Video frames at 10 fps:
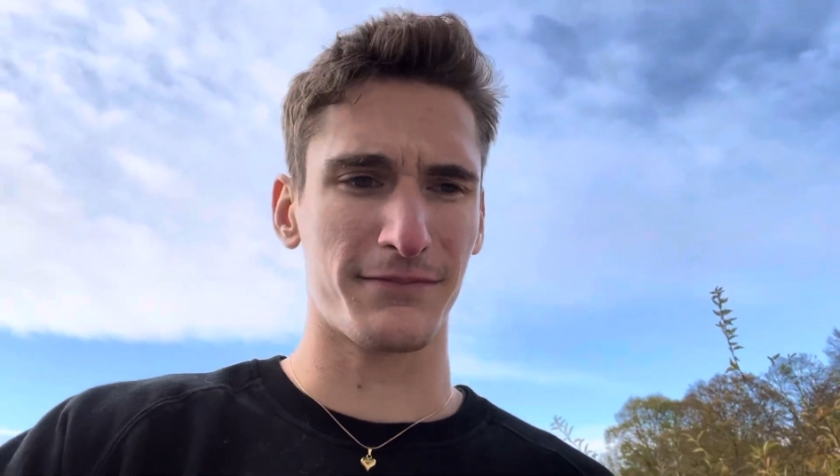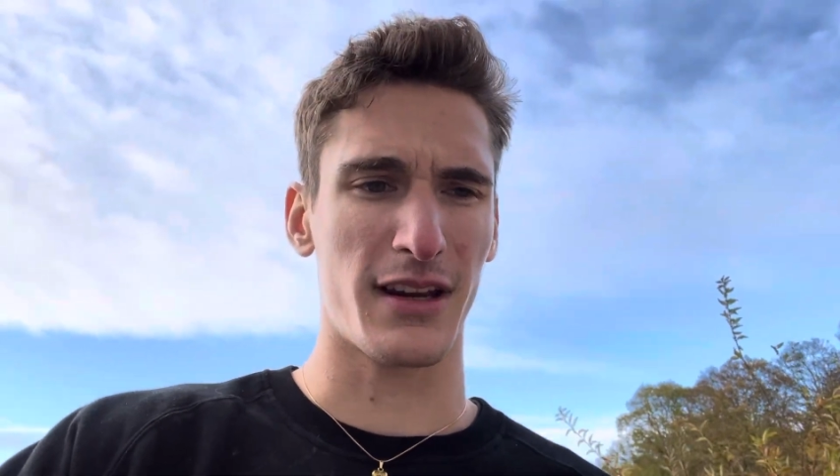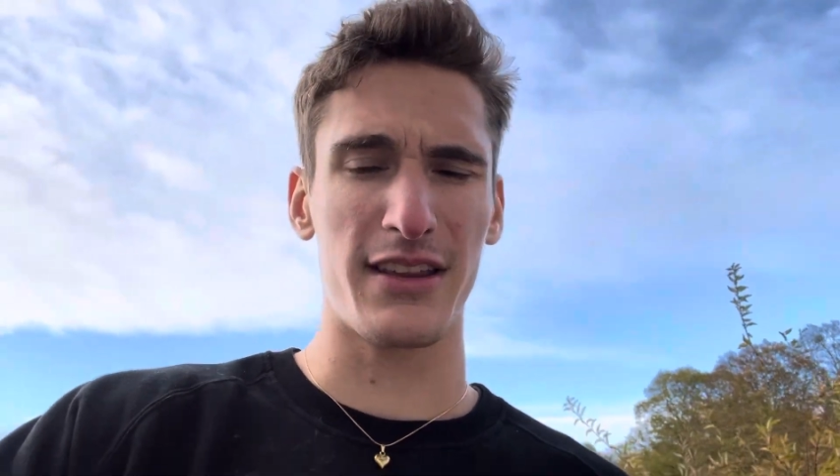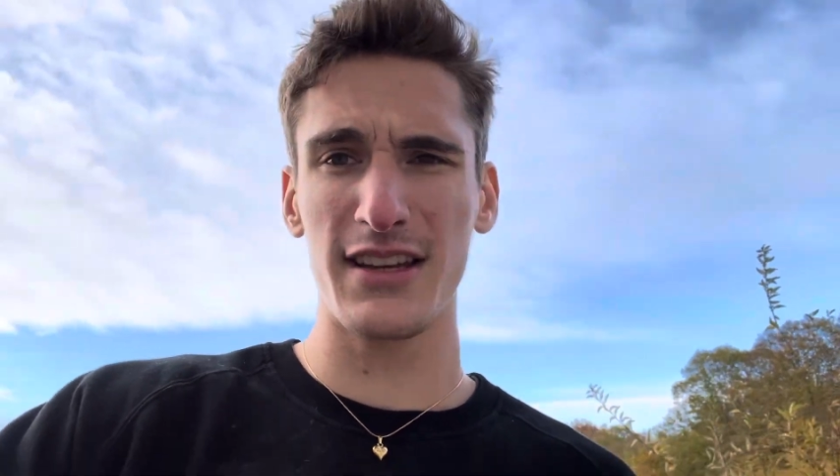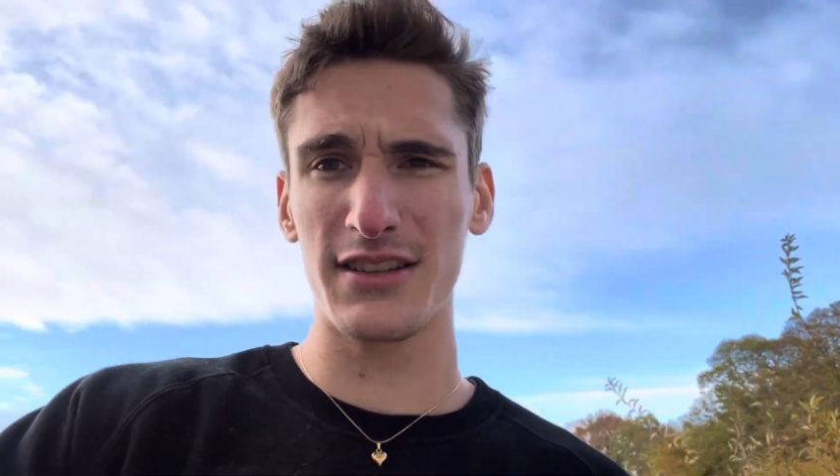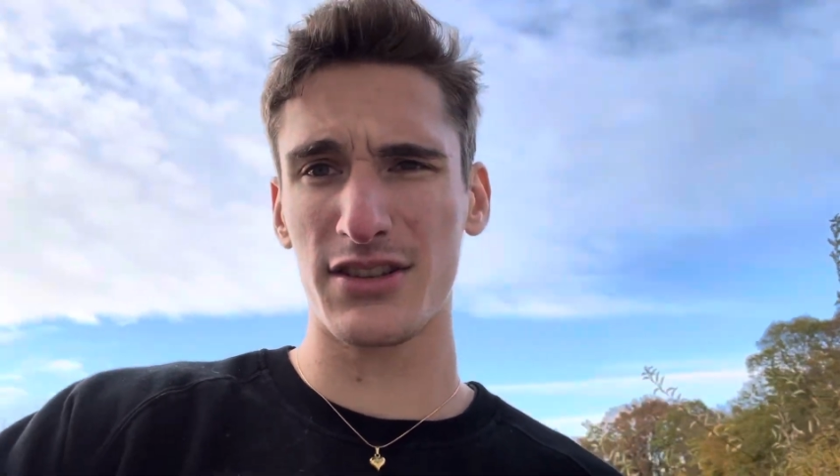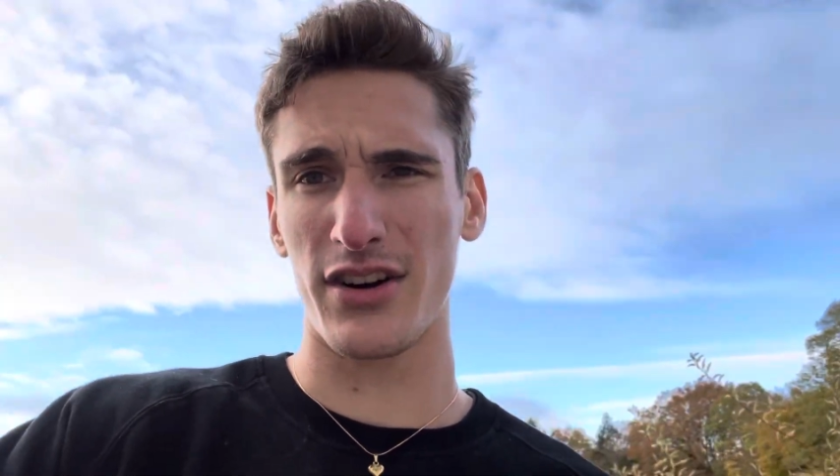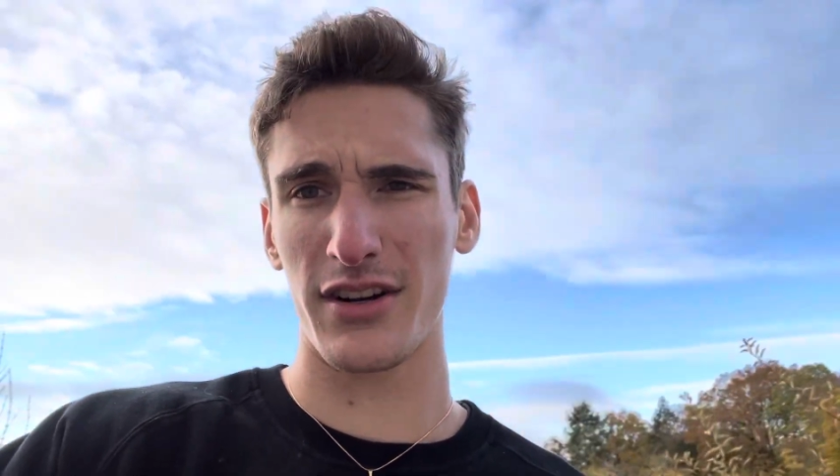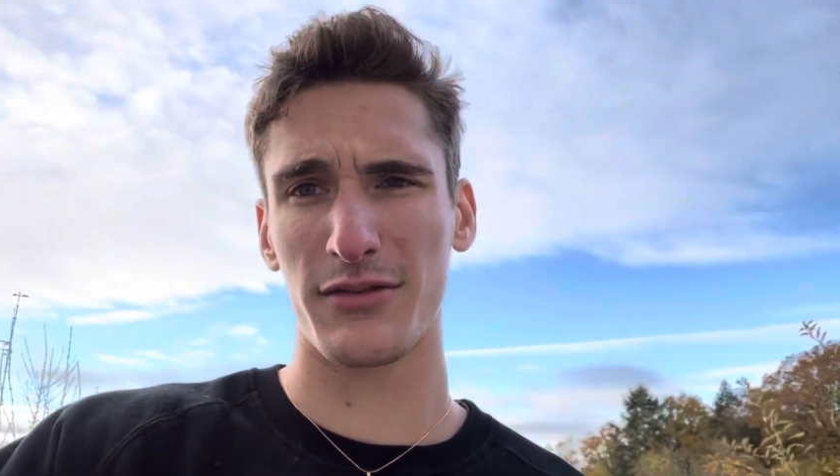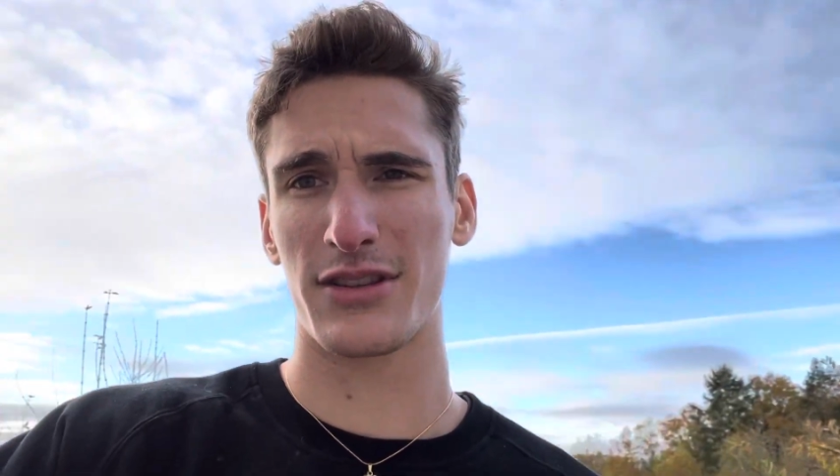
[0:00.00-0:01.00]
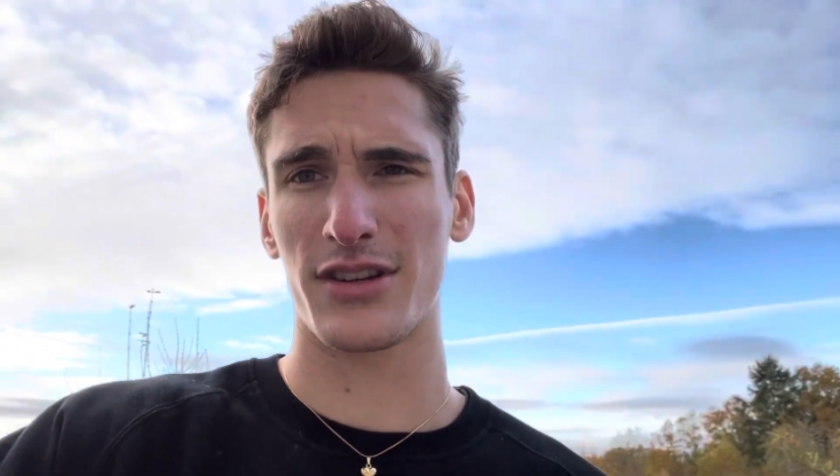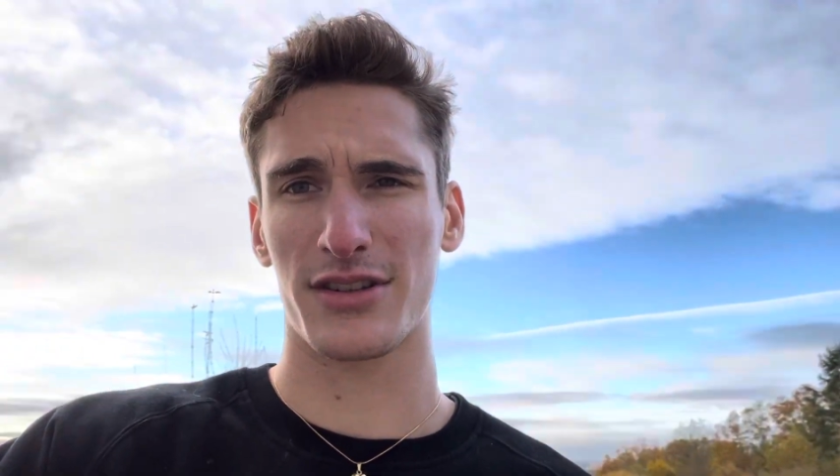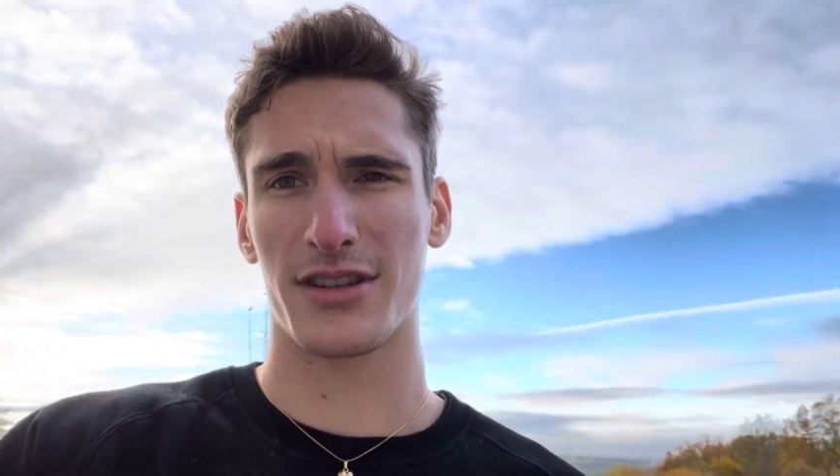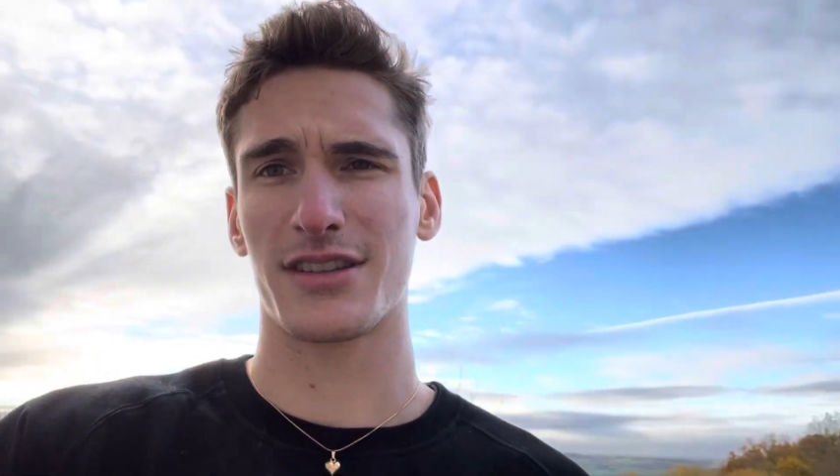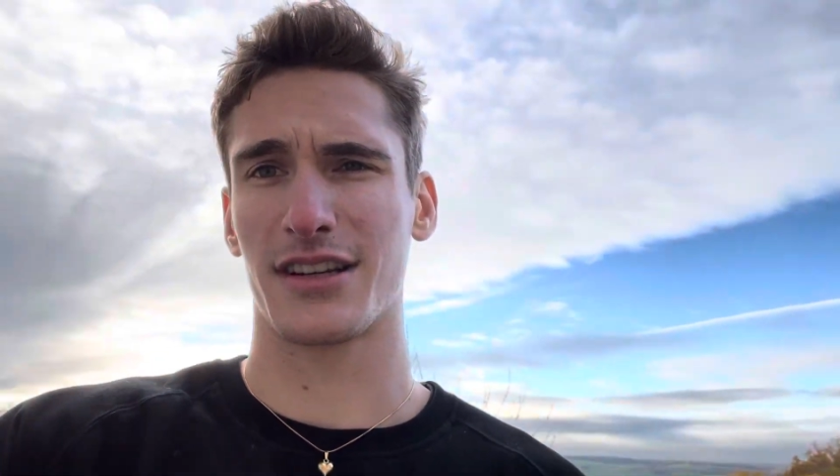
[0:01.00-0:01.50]
I think starting with
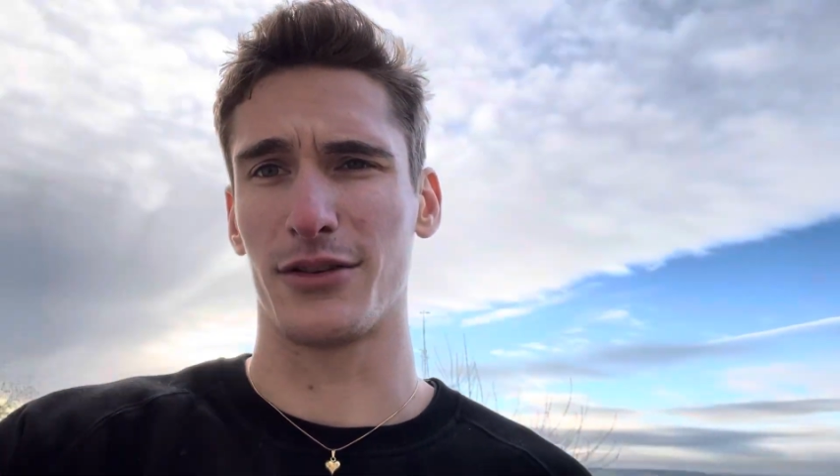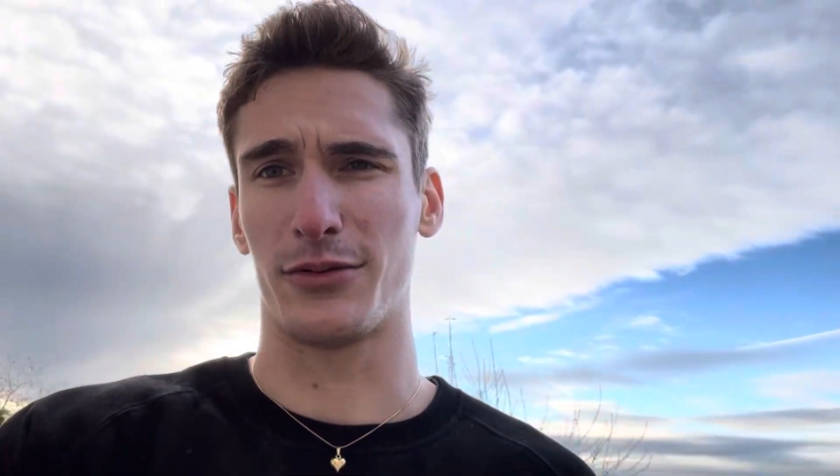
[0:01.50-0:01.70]
just the single